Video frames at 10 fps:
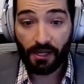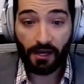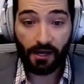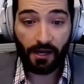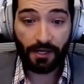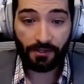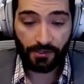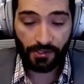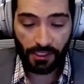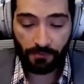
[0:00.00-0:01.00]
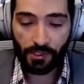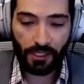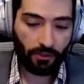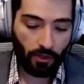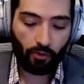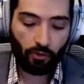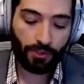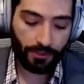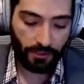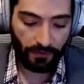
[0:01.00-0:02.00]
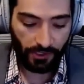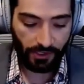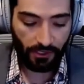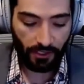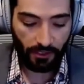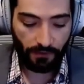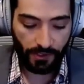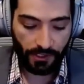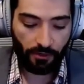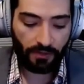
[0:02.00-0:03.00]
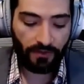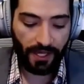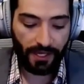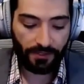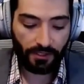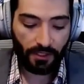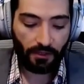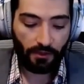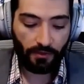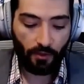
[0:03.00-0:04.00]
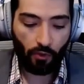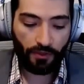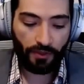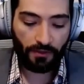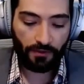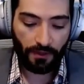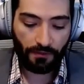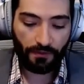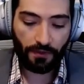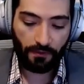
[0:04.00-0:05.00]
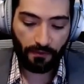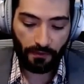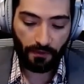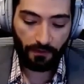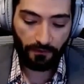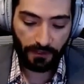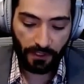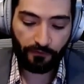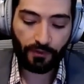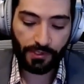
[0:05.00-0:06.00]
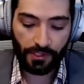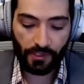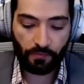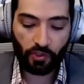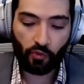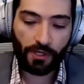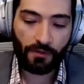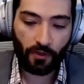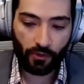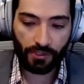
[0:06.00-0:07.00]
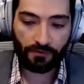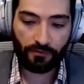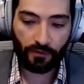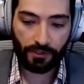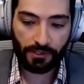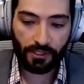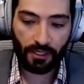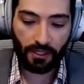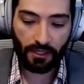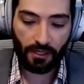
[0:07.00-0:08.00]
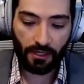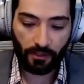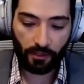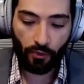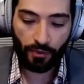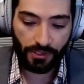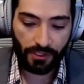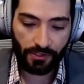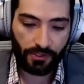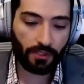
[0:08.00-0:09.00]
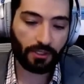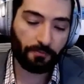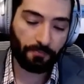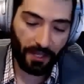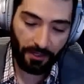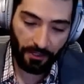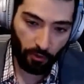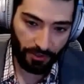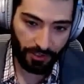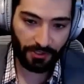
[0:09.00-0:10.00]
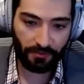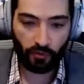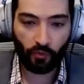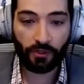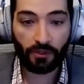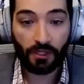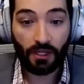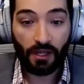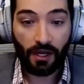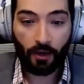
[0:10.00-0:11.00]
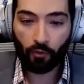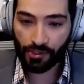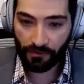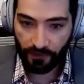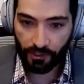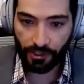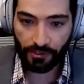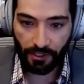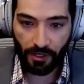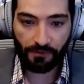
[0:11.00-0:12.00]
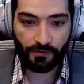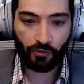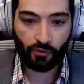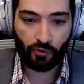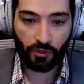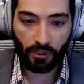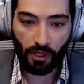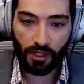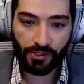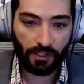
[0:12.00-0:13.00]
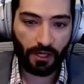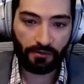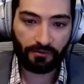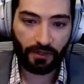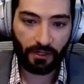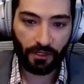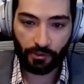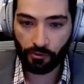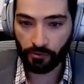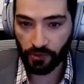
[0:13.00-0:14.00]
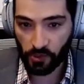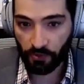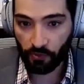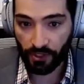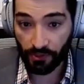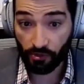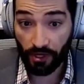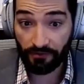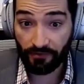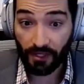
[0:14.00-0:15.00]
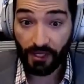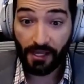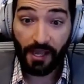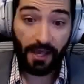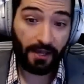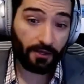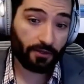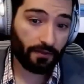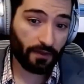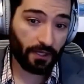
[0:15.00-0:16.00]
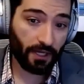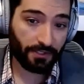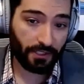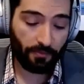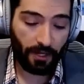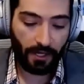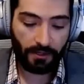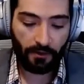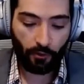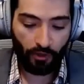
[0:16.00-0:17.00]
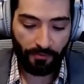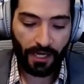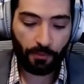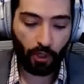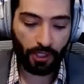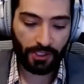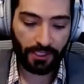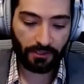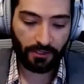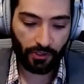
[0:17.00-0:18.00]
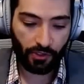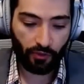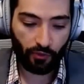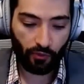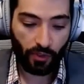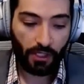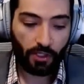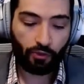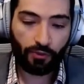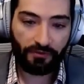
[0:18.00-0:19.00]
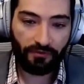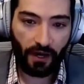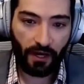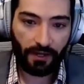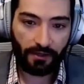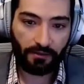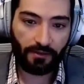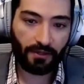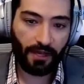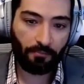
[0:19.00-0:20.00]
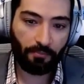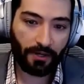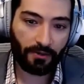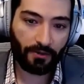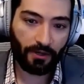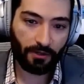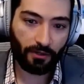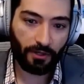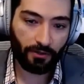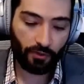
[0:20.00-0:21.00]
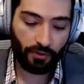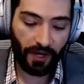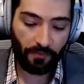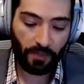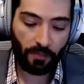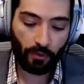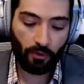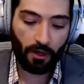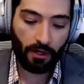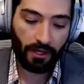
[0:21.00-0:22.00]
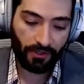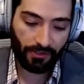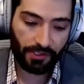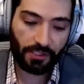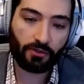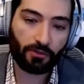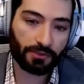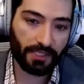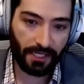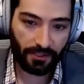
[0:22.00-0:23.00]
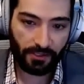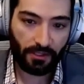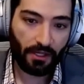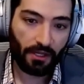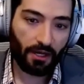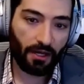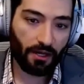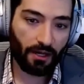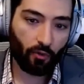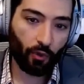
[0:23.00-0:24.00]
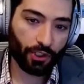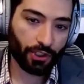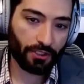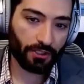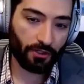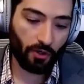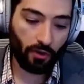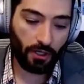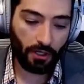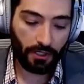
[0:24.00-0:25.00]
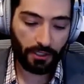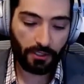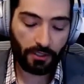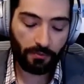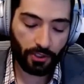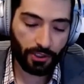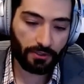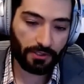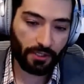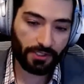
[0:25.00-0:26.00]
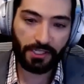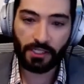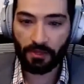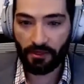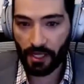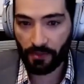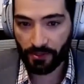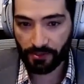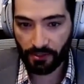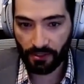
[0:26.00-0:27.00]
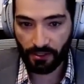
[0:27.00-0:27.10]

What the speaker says: and it seems, according to this narrative, that though the differences between those different codices, companion codices, if you will, were sufficient enough to cause a lot of internal dispute and strife. And the idea behind the Uthmanic project is to unify the empire and unify people on a single text, which he commissioned Zayd ibn Thabit